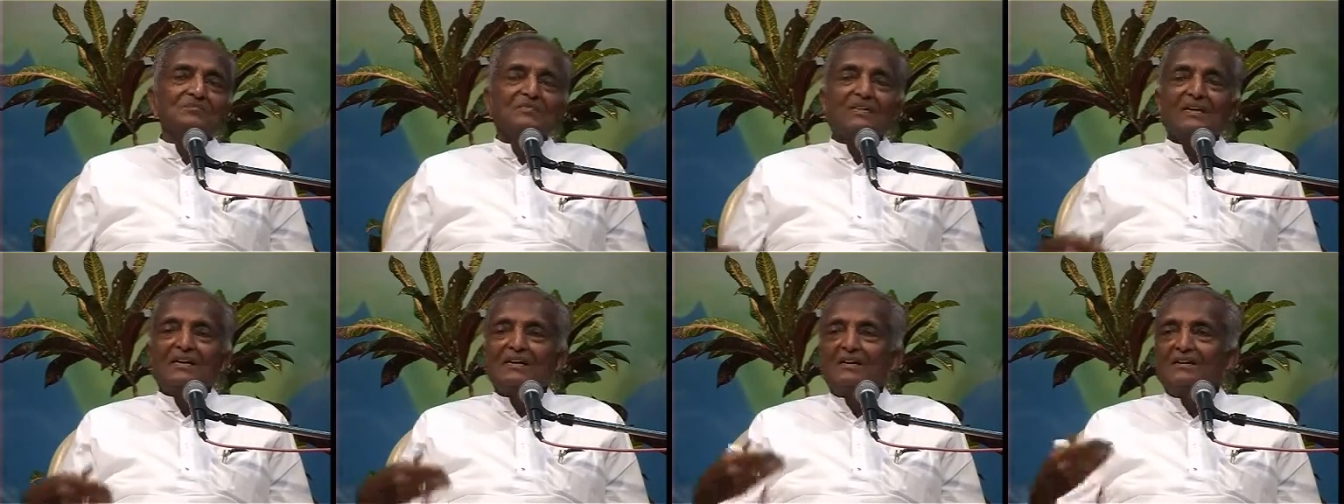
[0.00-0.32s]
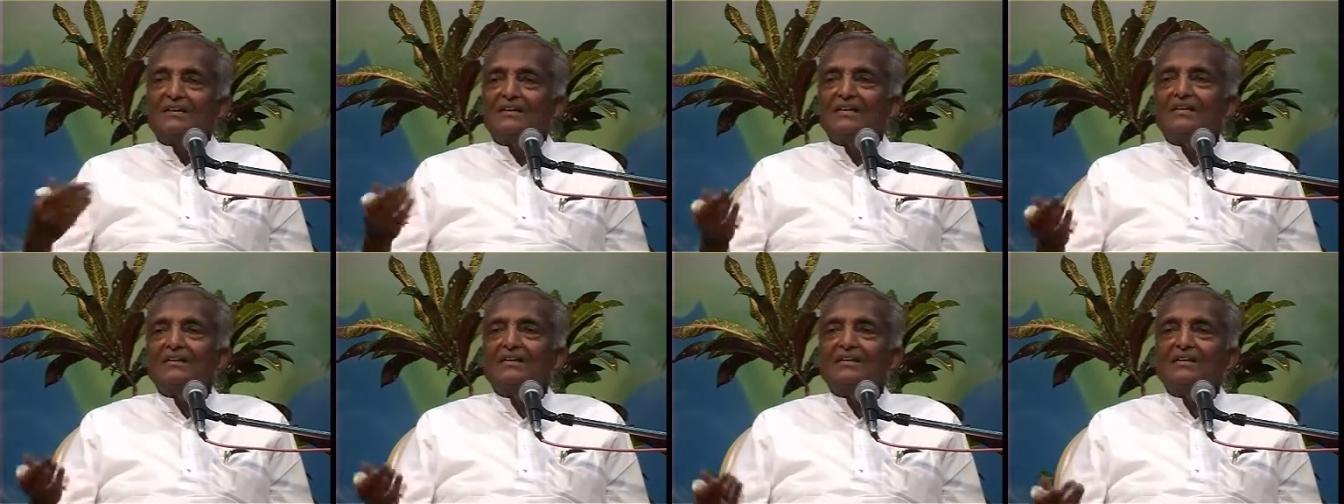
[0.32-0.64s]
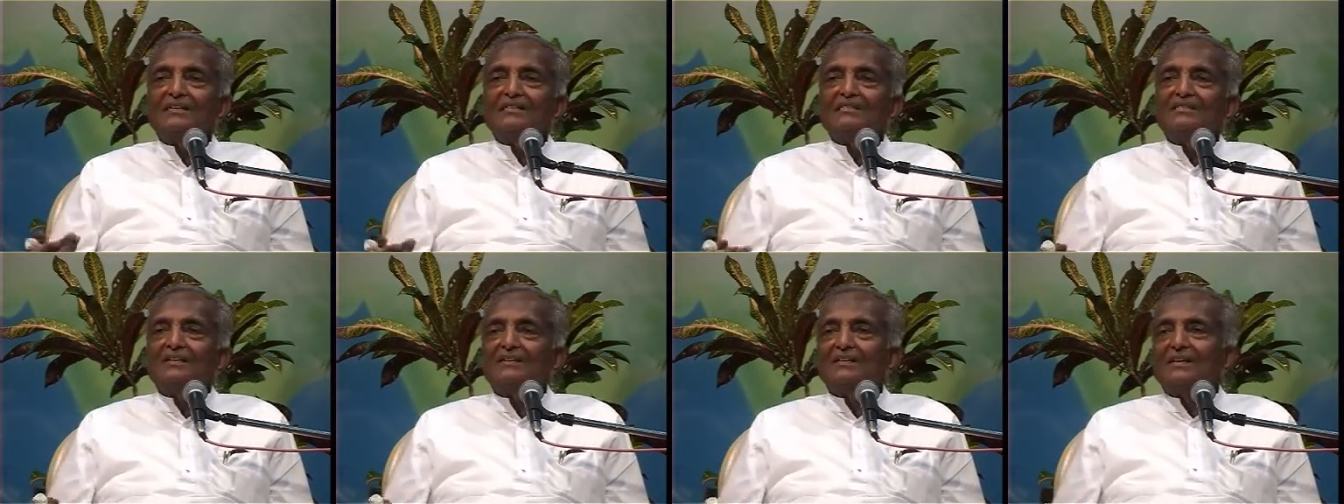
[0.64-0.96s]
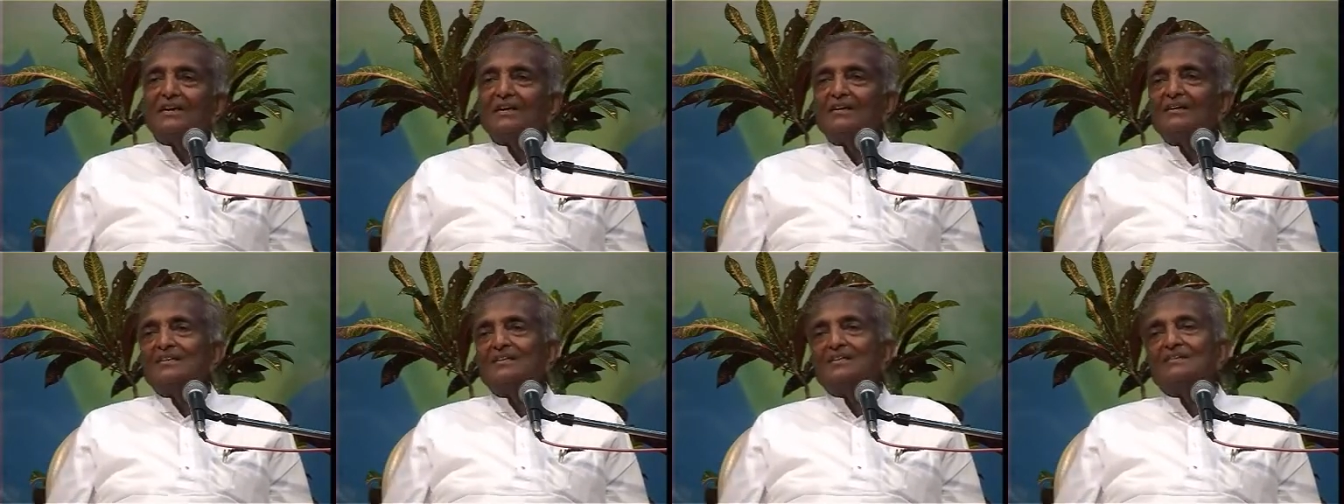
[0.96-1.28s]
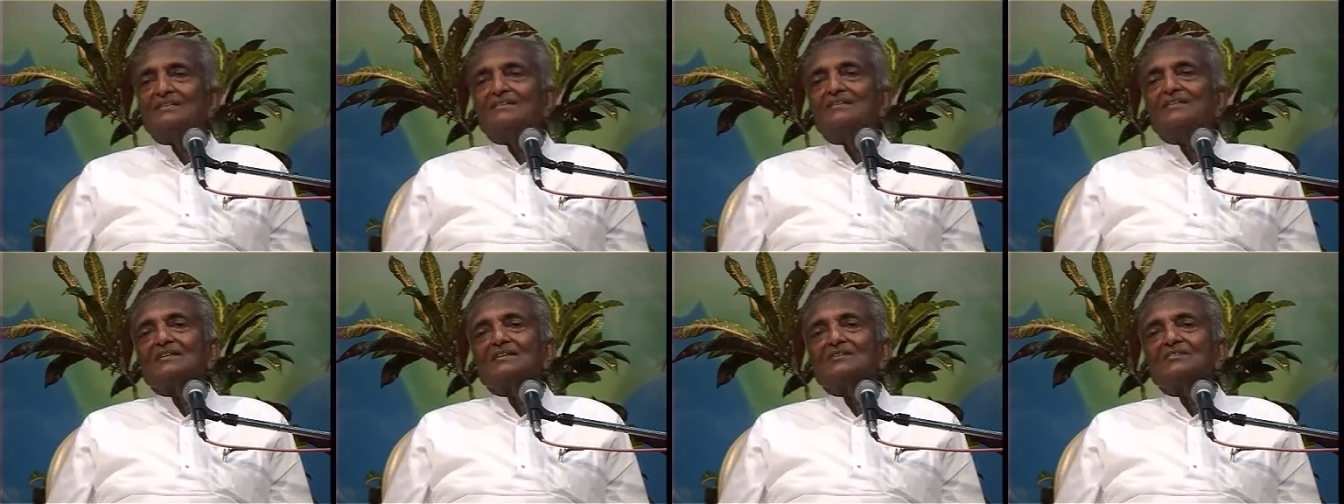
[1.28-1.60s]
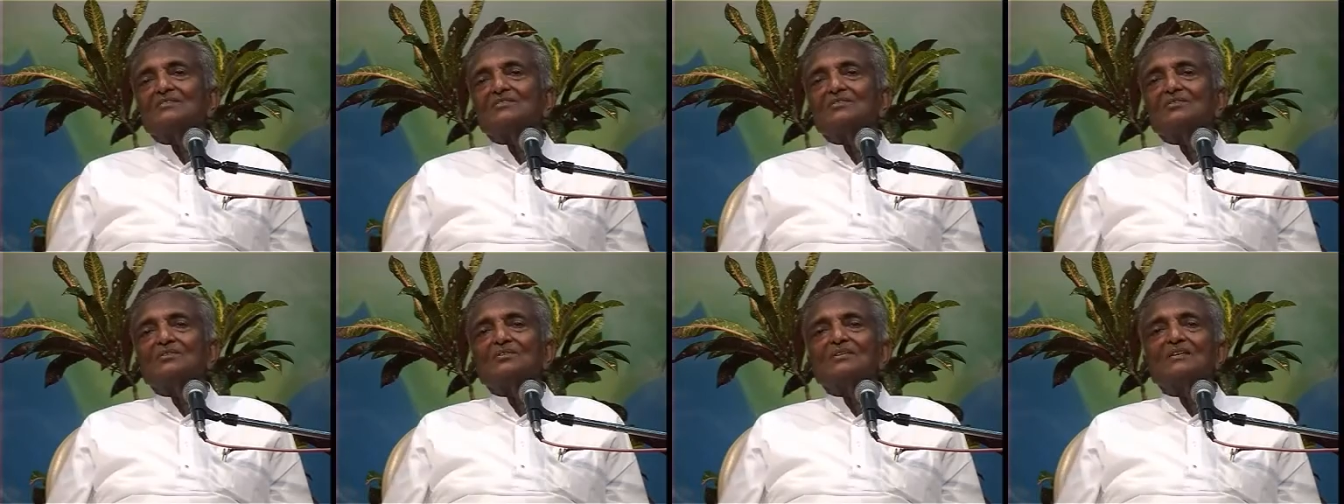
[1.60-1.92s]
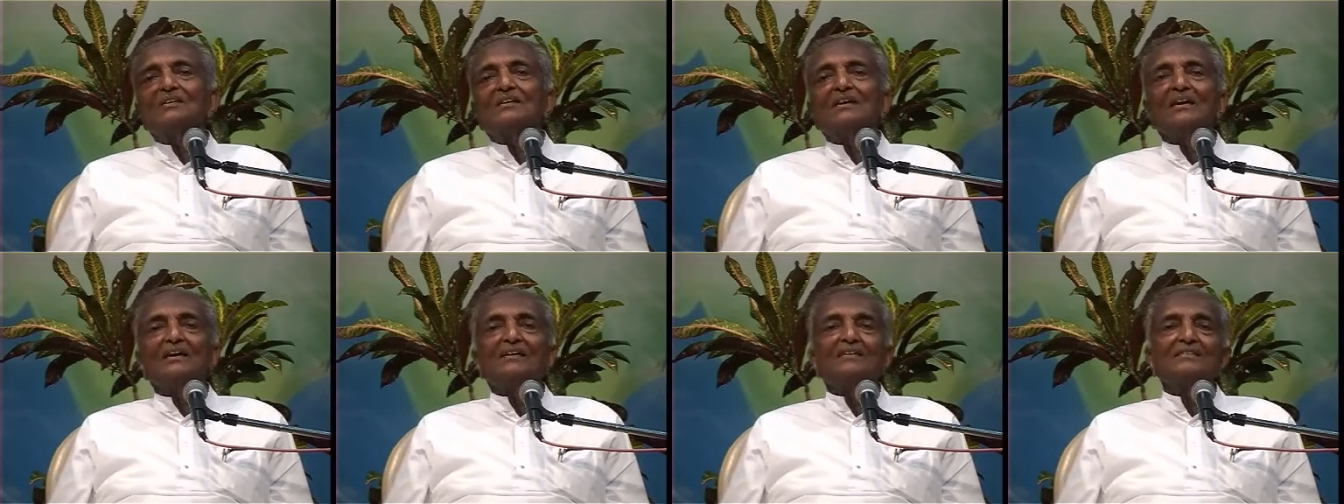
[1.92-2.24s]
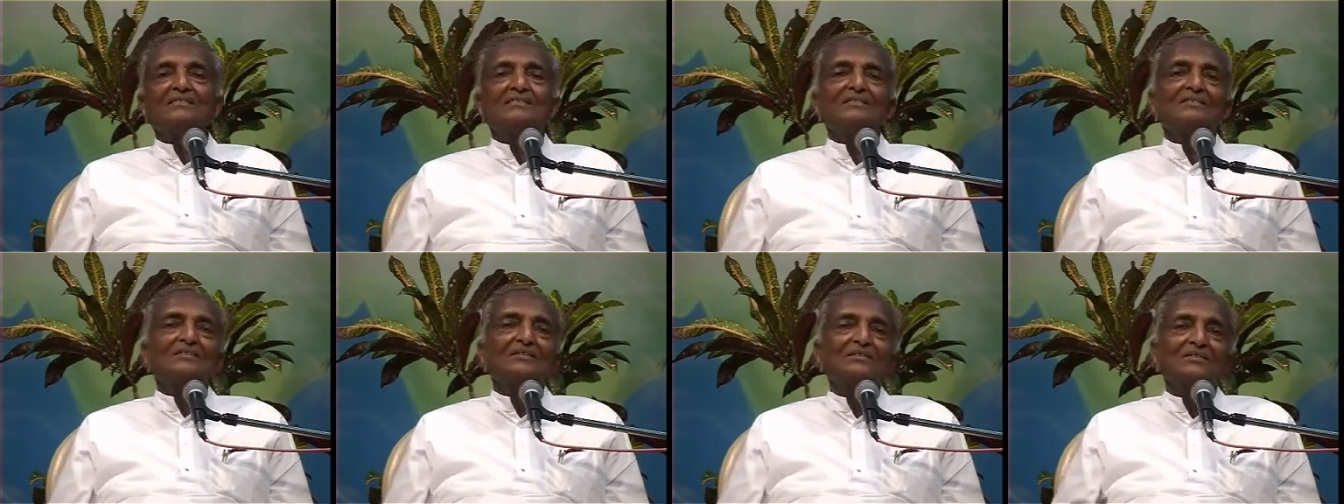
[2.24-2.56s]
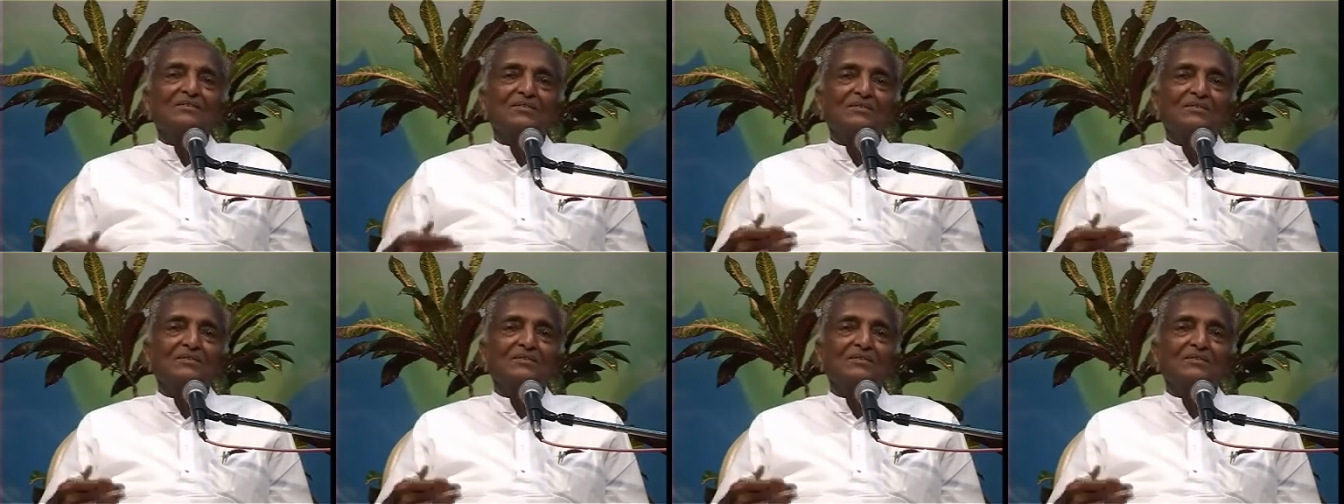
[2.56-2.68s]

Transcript: And I, asked, I just casually asked,